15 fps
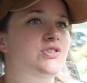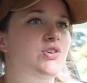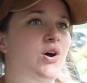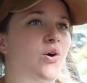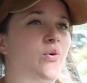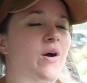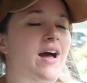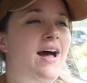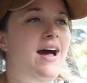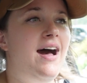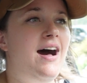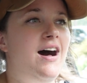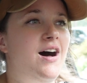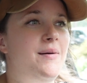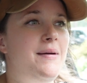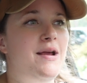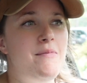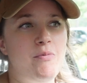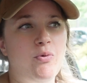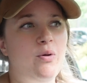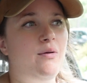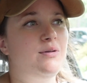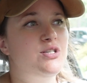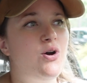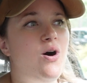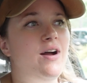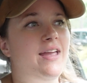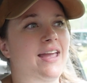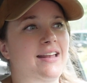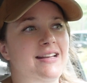So, I remember we were
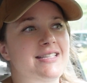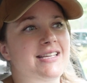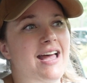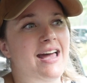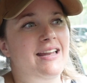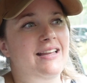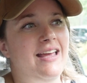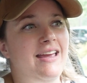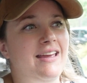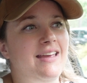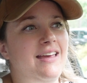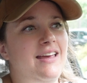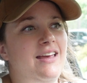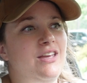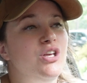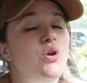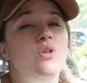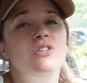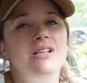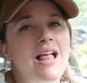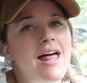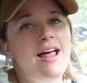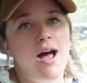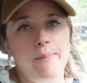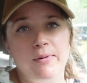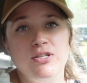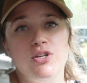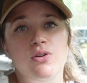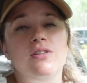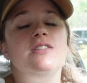talking and it's kind of there's a lot of
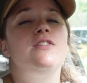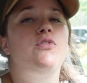opportunities.